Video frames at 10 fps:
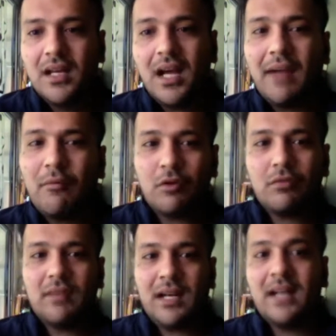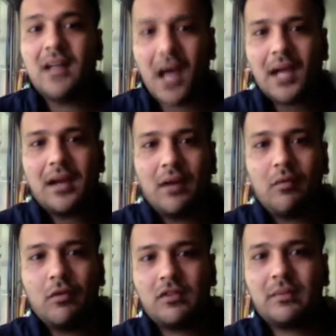when I die I want
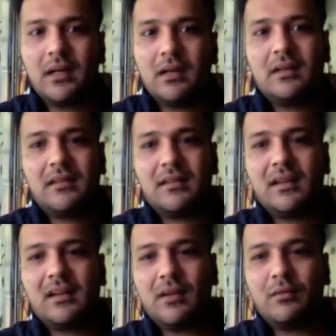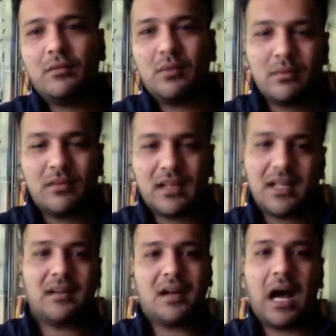to spend at least, like, to be able to say that
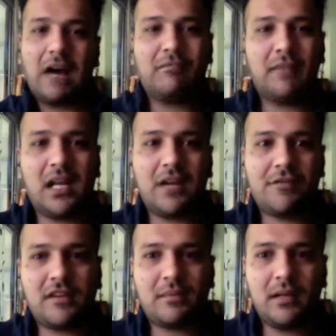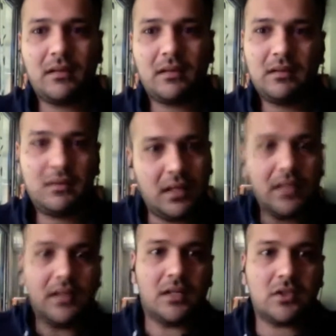half my life I spent in nature,